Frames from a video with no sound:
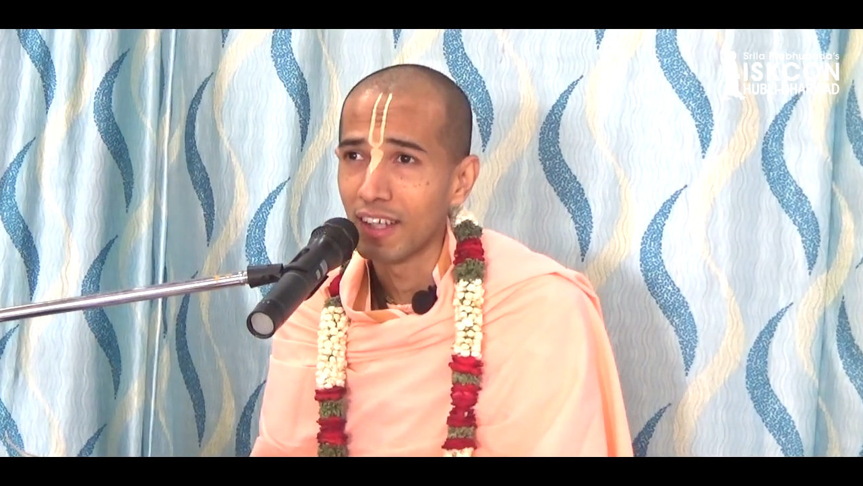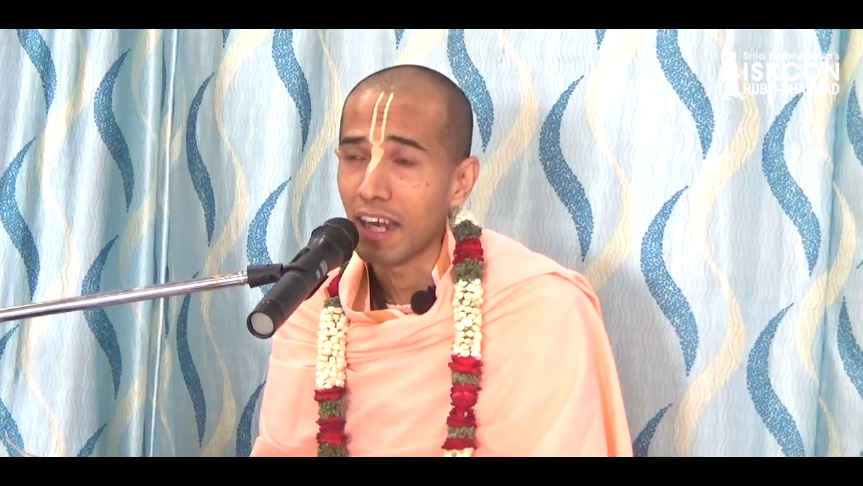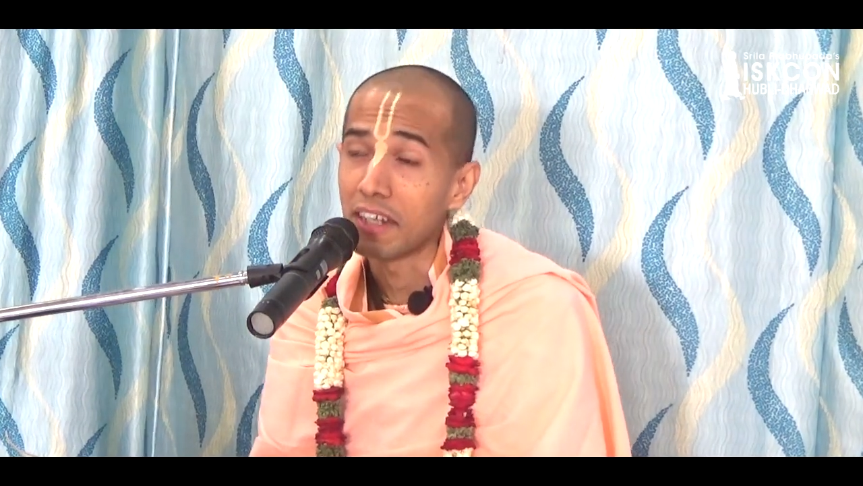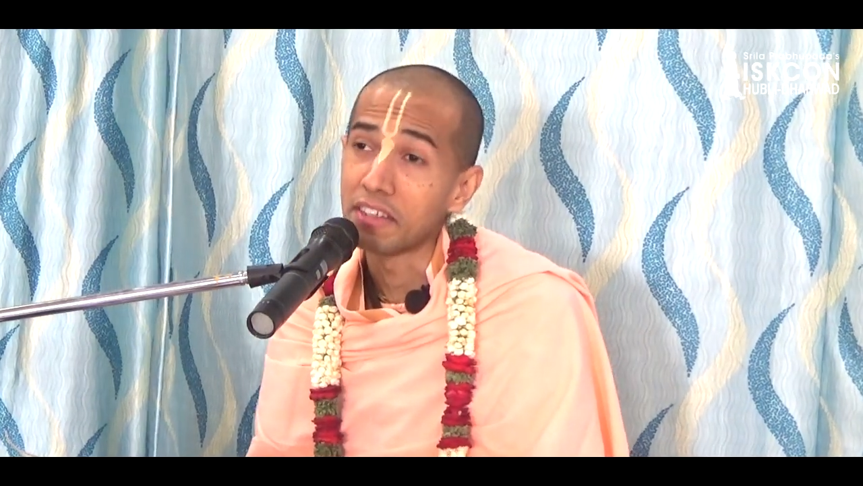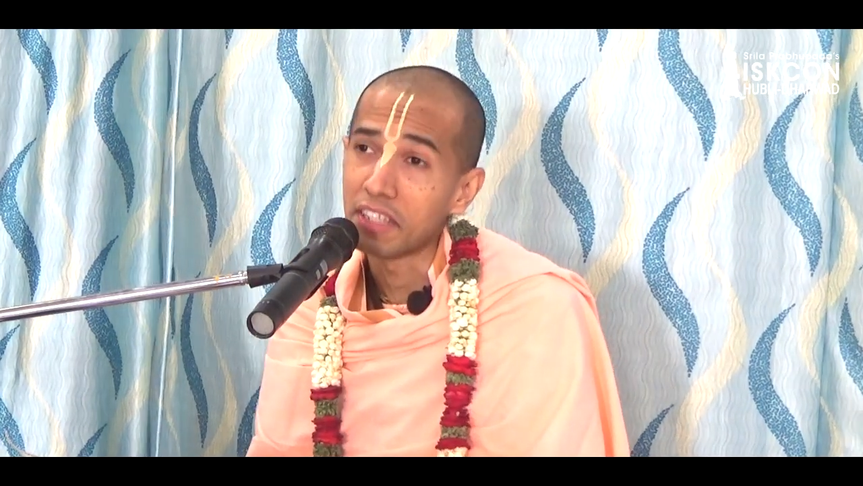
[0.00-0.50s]

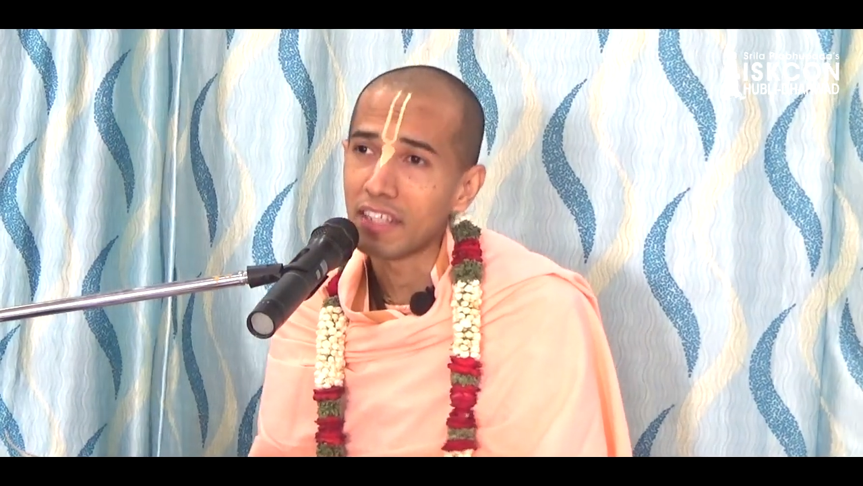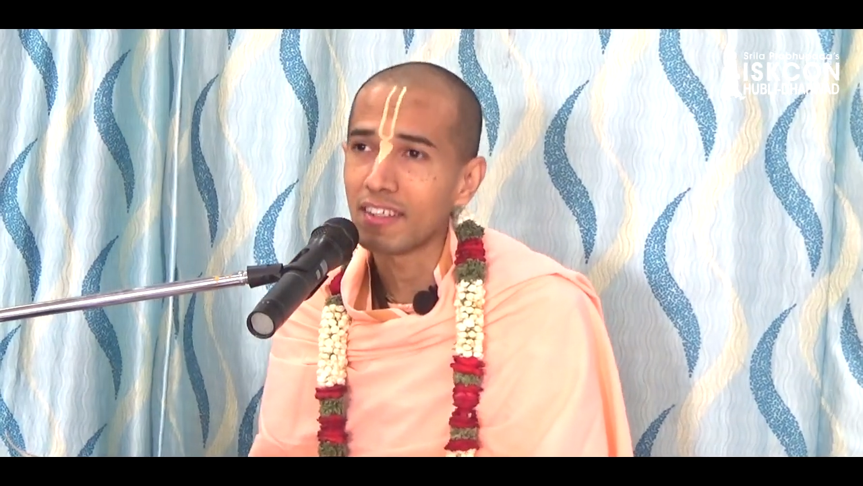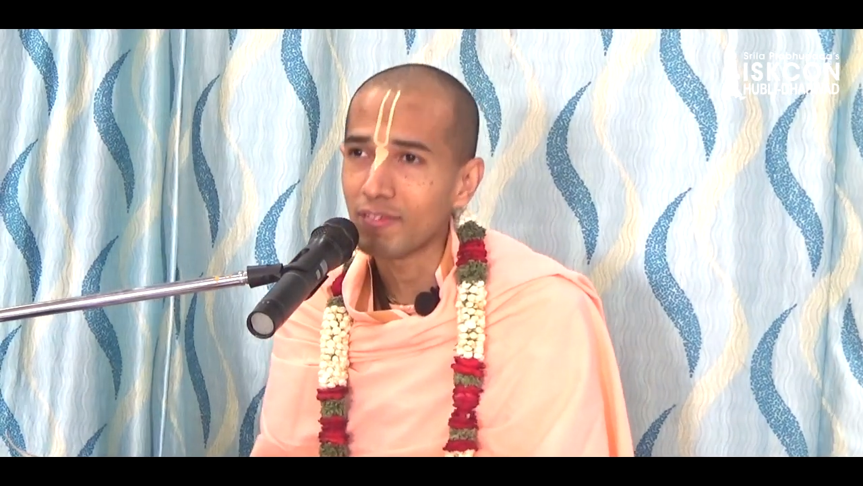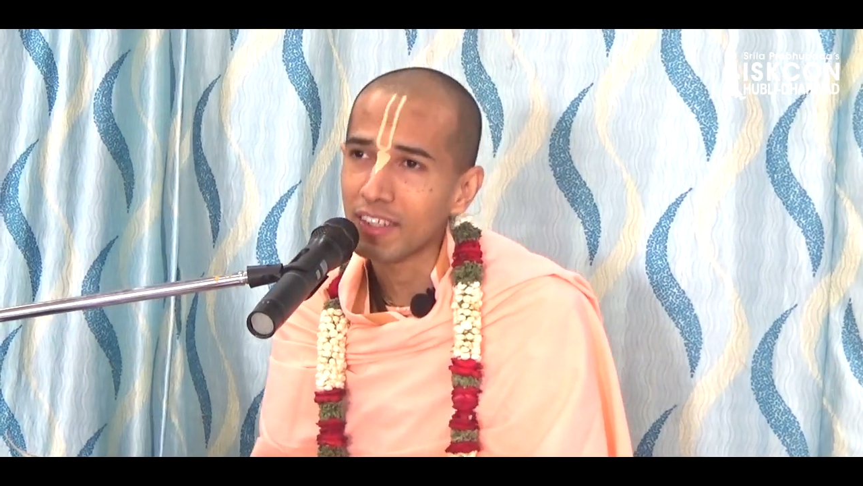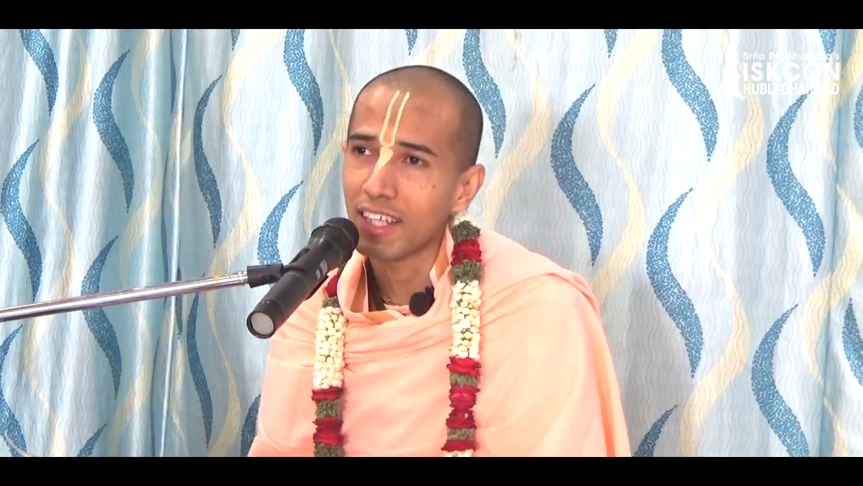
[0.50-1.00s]
and
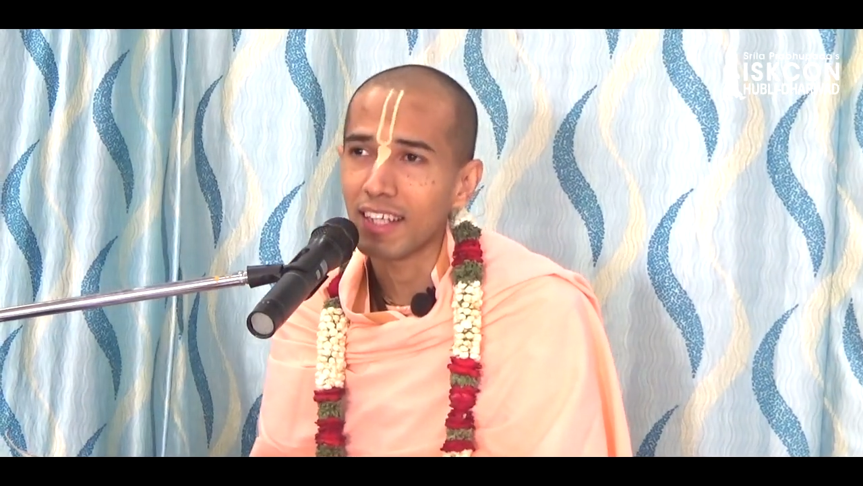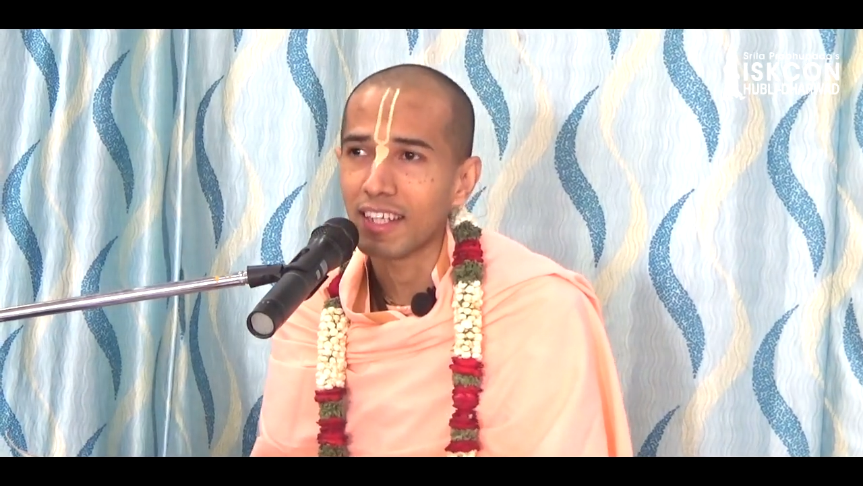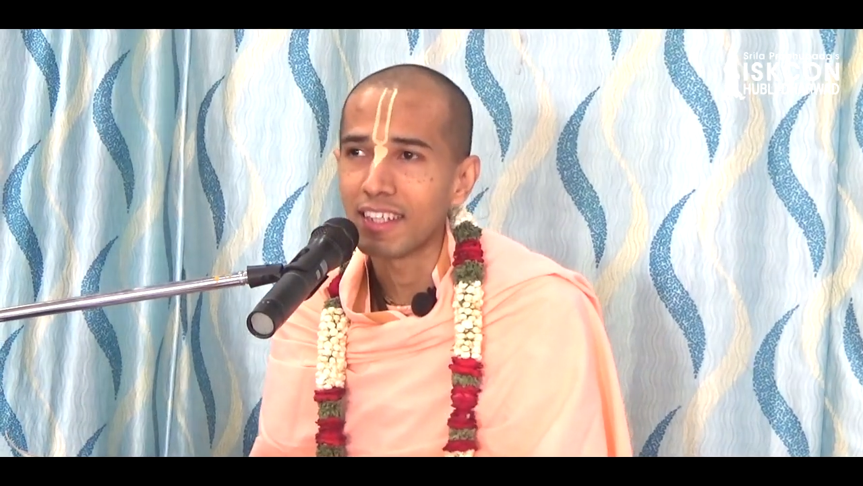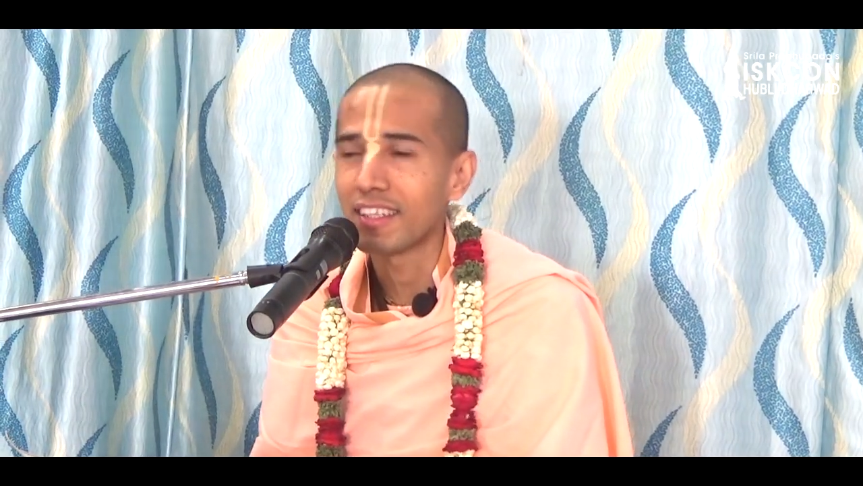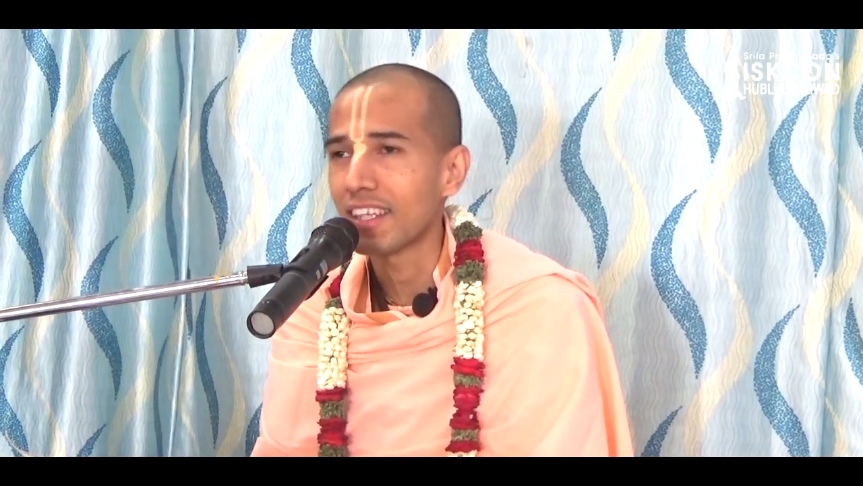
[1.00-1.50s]
then we can
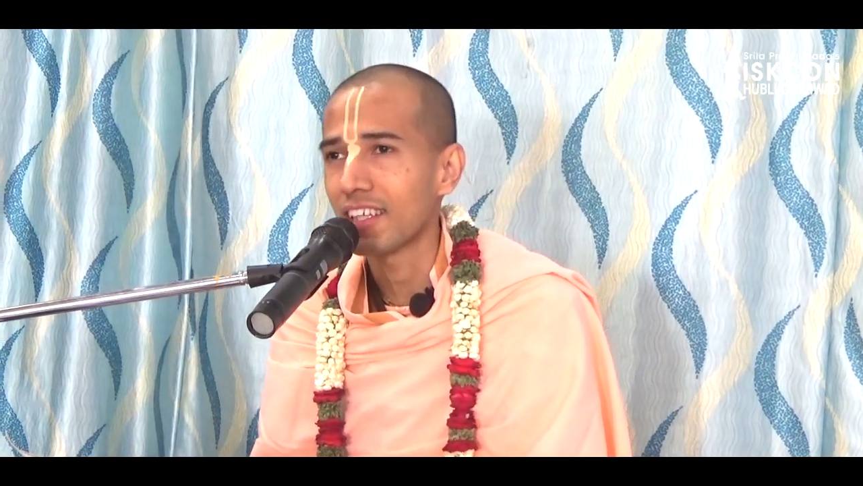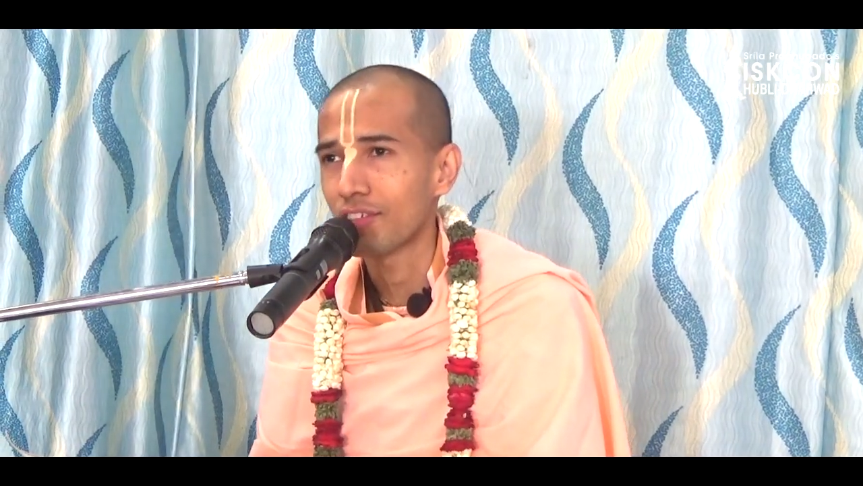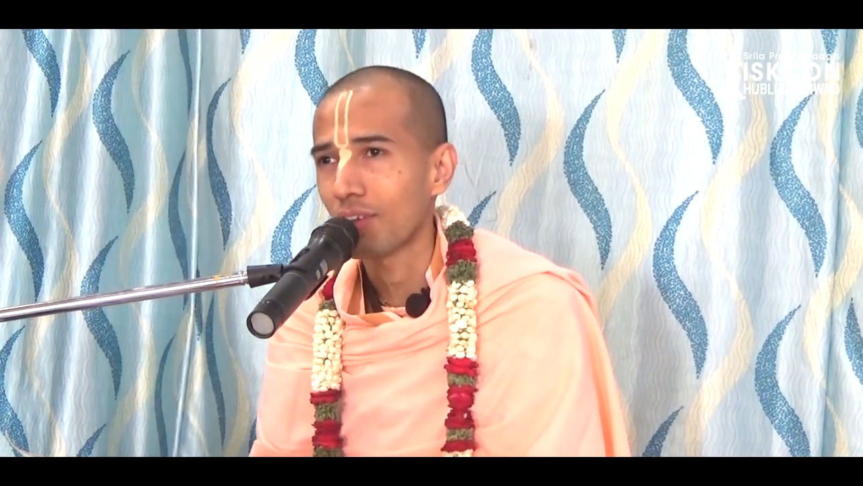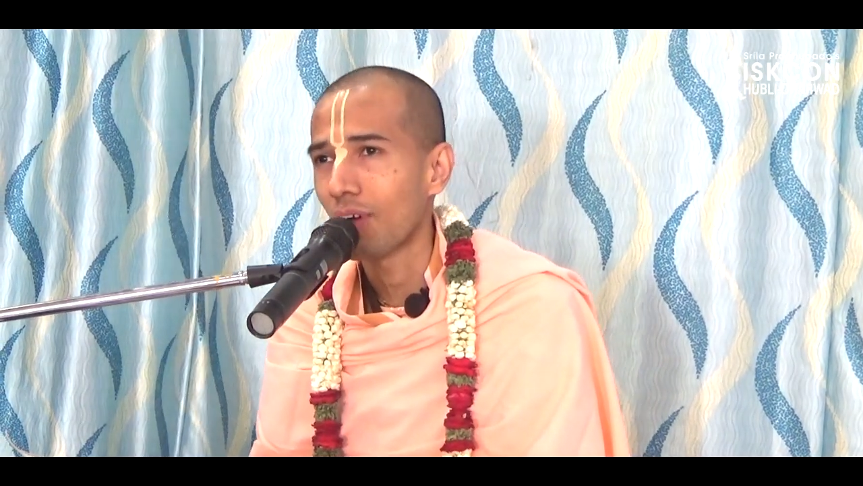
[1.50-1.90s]
engage